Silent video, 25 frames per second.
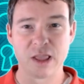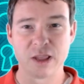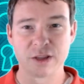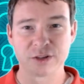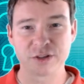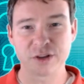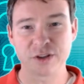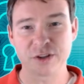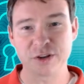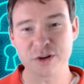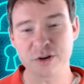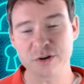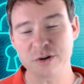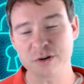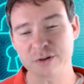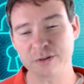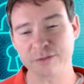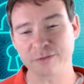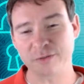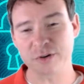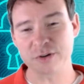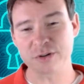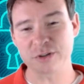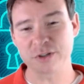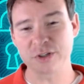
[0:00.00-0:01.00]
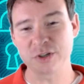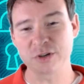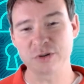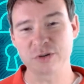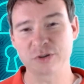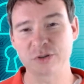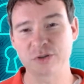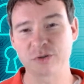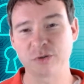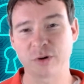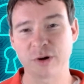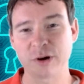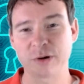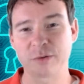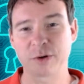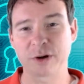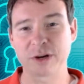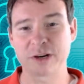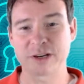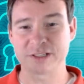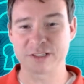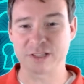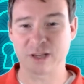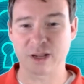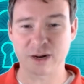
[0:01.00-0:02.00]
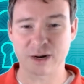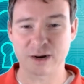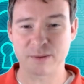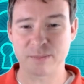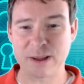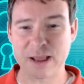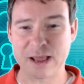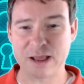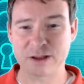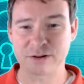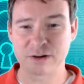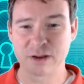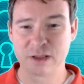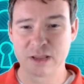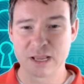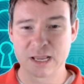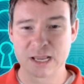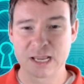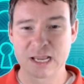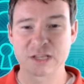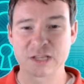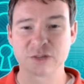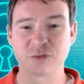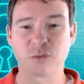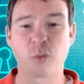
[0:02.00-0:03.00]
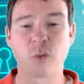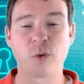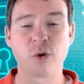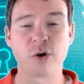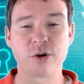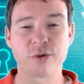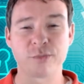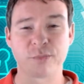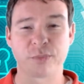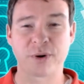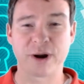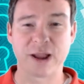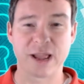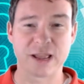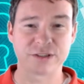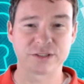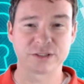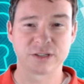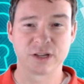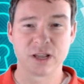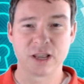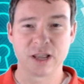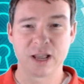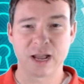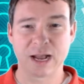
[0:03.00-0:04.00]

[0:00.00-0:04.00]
So the first news story we're going to talk about is WordPress.